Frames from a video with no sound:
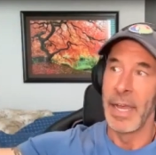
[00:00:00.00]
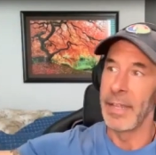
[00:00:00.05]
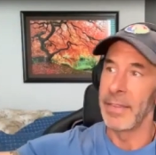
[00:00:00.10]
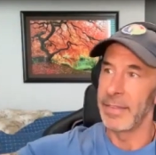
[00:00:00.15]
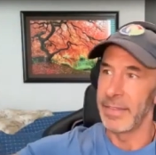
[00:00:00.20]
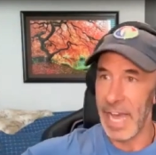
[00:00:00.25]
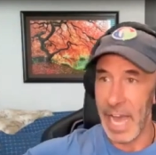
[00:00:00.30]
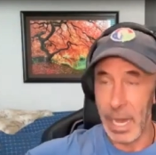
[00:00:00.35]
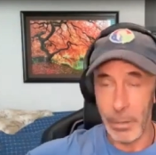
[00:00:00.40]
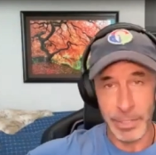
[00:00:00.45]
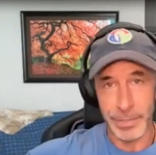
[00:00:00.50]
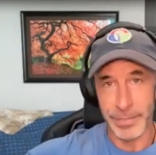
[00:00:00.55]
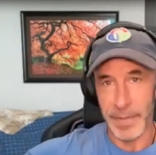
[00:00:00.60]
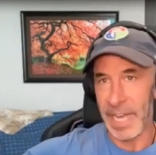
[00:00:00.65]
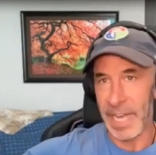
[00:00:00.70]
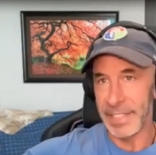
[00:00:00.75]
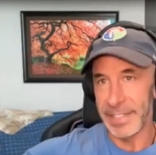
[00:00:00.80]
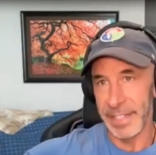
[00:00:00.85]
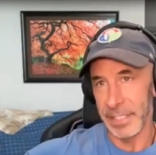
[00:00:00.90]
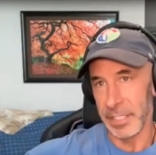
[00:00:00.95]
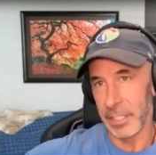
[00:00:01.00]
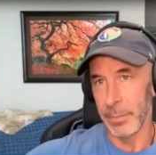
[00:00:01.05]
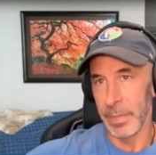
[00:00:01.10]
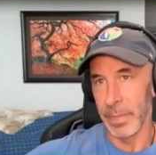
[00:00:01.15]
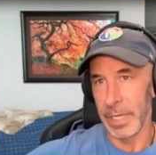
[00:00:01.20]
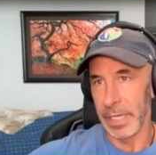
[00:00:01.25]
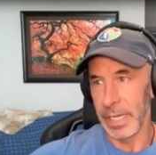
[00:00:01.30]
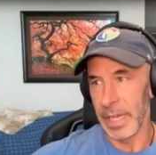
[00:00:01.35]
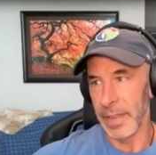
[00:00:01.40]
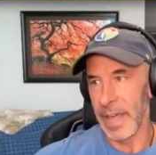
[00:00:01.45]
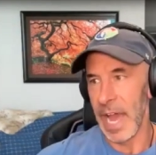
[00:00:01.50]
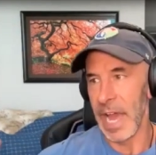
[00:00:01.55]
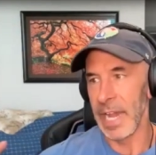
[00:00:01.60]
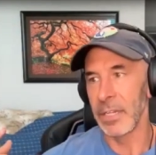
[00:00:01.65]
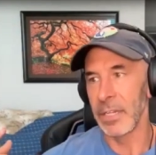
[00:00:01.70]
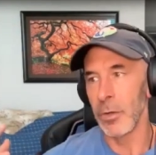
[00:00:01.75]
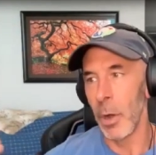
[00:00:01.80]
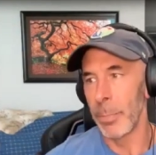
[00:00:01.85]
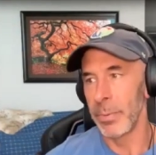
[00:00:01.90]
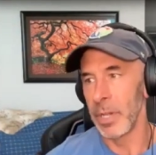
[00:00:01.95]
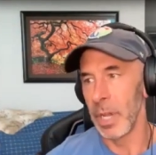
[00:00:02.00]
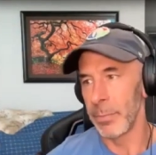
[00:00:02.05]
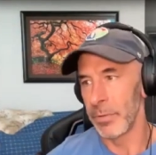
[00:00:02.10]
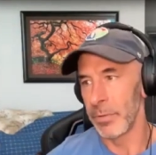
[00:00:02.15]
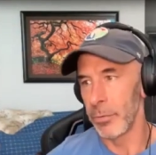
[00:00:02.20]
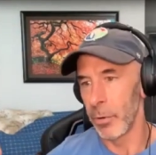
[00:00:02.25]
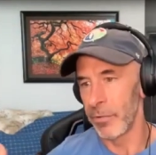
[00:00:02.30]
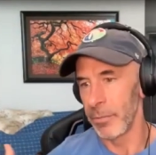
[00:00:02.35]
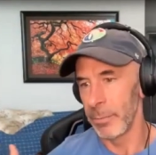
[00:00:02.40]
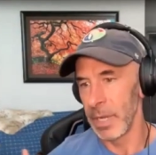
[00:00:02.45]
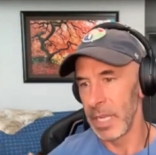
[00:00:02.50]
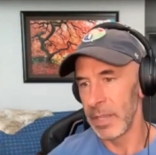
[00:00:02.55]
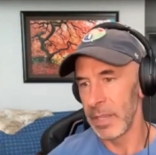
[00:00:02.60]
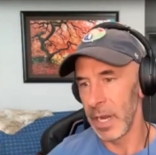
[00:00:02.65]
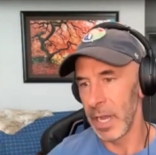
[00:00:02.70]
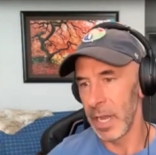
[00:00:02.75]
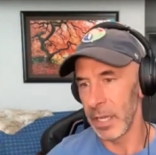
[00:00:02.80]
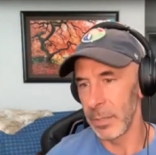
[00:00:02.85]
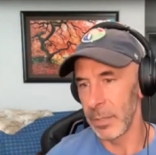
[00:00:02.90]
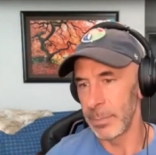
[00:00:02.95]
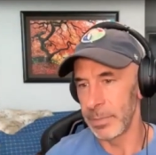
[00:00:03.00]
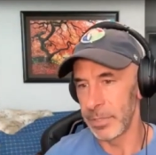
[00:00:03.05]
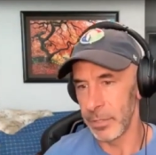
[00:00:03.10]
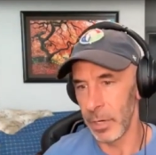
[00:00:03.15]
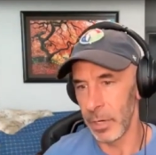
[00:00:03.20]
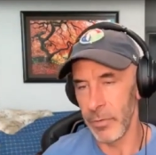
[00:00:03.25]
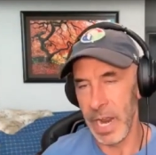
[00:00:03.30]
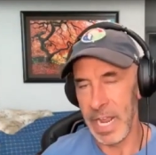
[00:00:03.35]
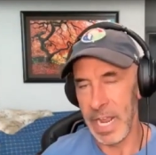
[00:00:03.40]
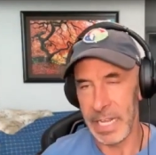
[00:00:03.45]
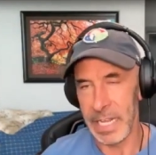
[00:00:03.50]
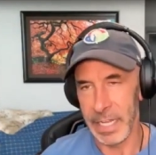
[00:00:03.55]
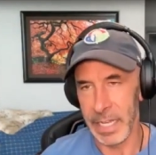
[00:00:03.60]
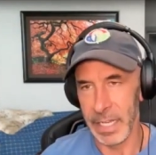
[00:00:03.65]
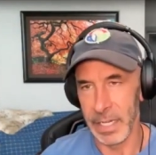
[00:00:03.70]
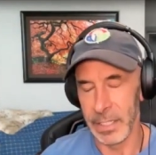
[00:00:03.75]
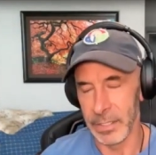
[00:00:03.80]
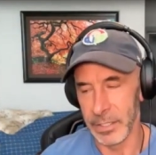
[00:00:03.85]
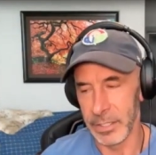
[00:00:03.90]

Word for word: That was fascinating to me. And that opened up the door for me that I could start writing again. And